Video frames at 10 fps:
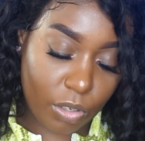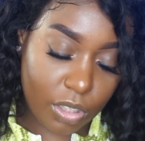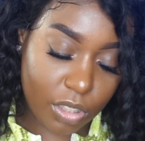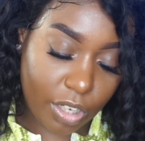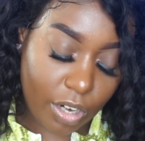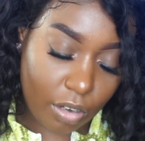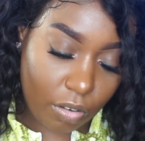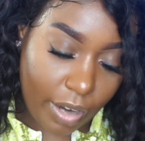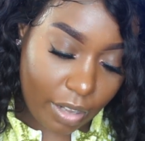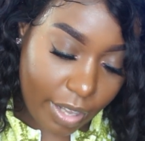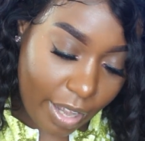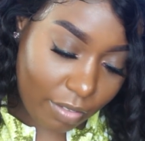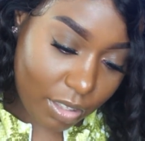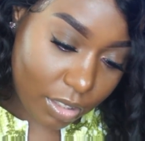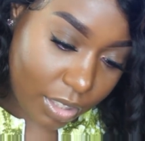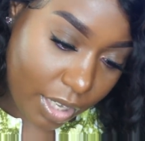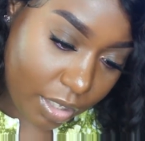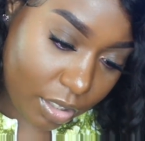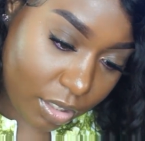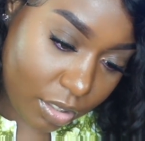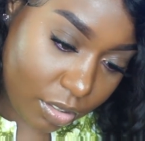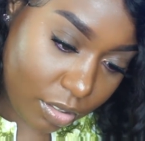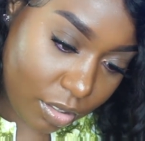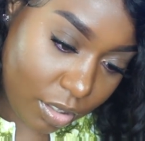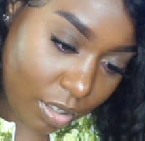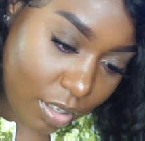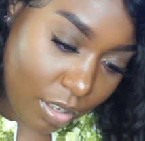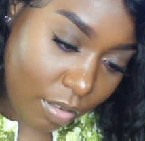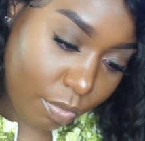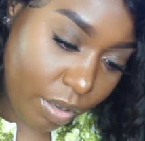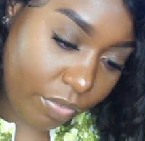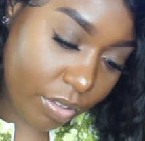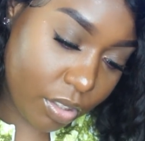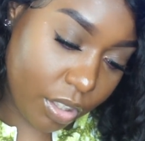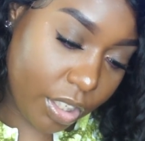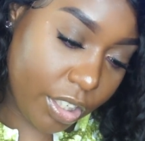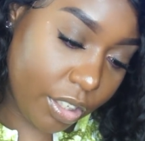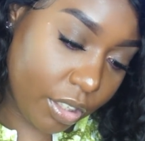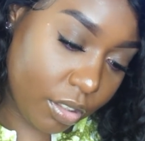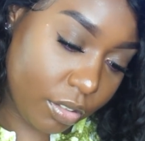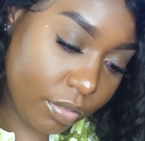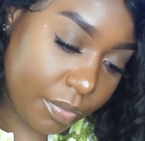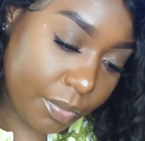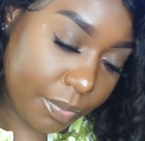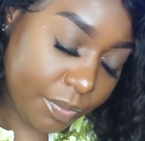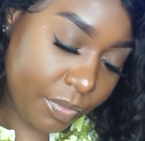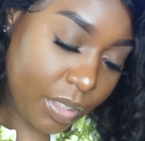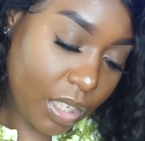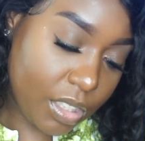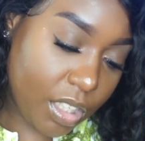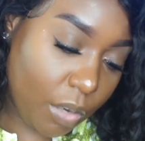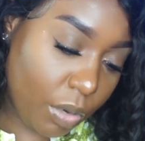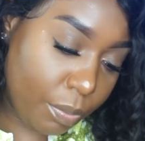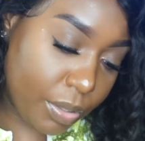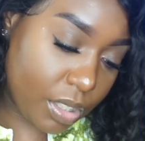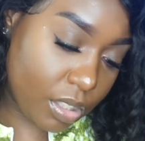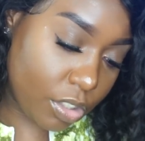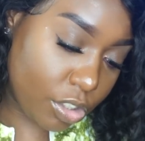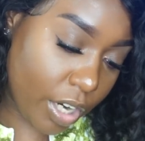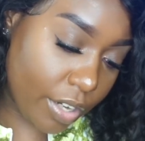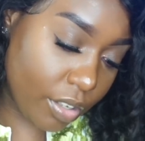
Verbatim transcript: really secure. I don't know how they have these attached, but it feels secure. Still wouldn't put this in the dryer